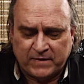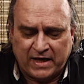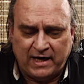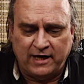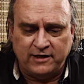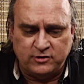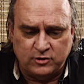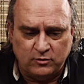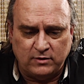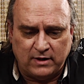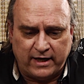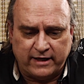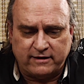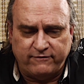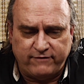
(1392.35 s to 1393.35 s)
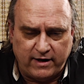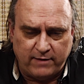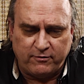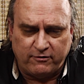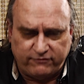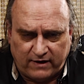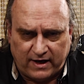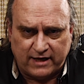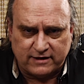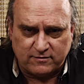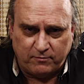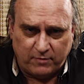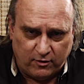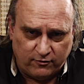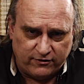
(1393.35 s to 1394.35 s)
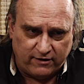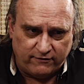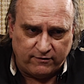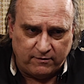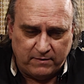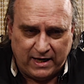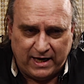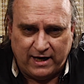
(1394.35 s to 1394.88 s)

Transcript: and I do like the Vapor Flask, both of them.